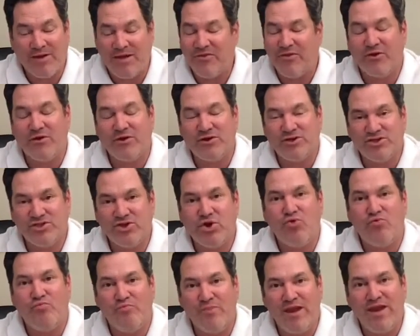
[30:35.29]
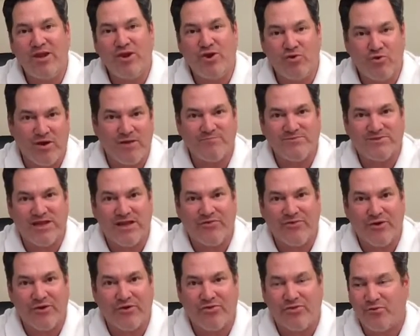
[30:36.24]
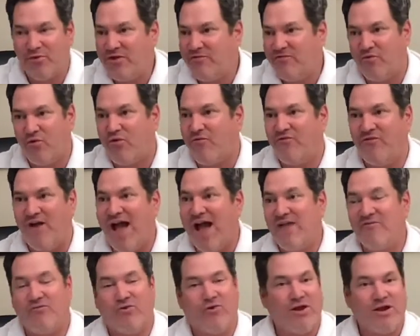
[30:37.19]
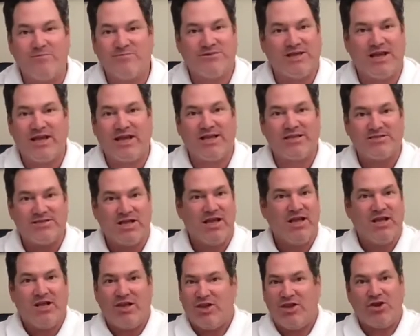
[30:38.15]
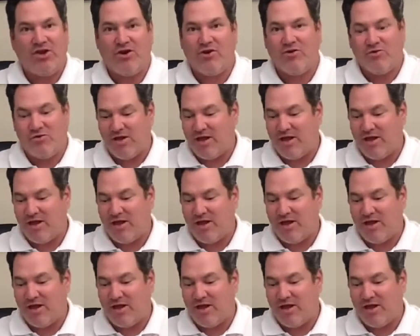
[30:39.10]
And there are so many grips out there three, four, five grips, I guess, you know.